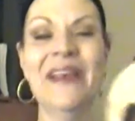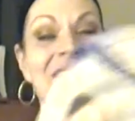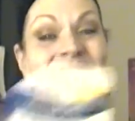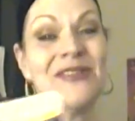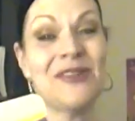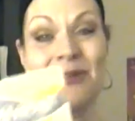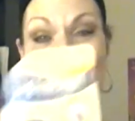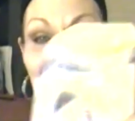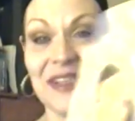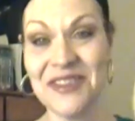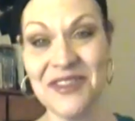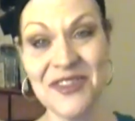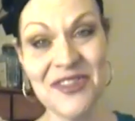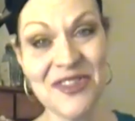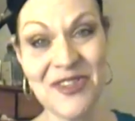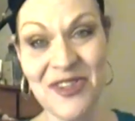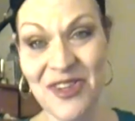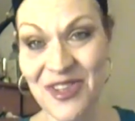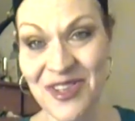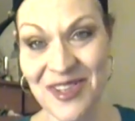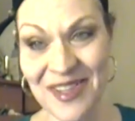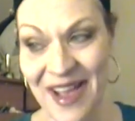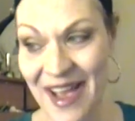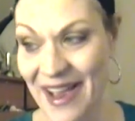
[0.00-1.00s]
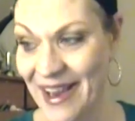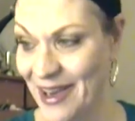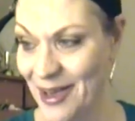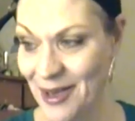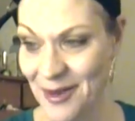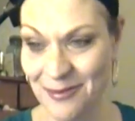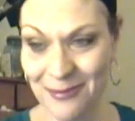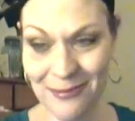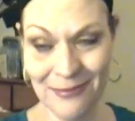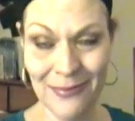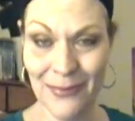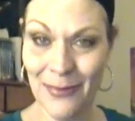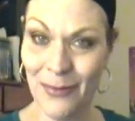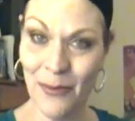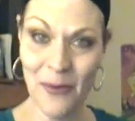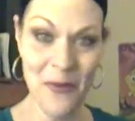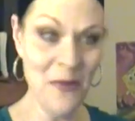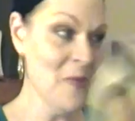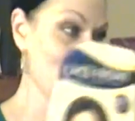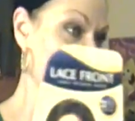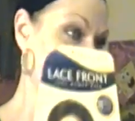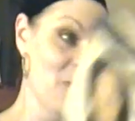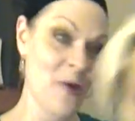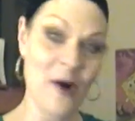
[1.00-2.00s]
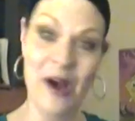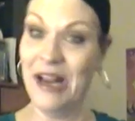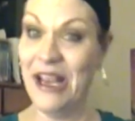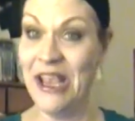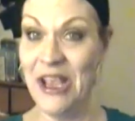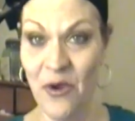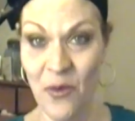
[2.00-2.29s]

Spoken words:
So this is just like what